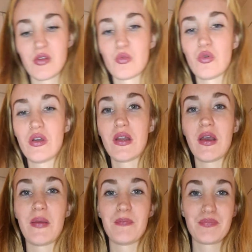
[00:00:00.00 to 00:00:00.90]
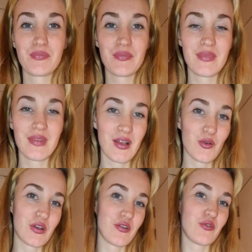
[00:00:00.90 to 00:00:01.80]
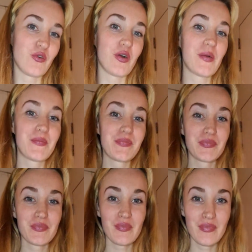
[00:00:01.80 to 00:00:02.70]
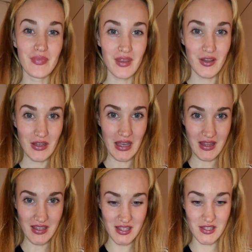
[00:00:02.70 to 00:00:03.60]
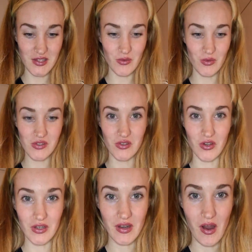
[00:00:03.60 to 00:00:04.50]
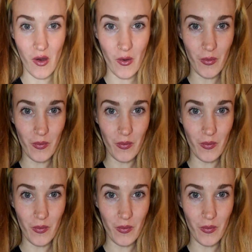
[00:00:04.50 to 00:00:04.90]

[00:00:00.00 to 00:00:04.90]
word I'm looking for. Okay, this is the result now.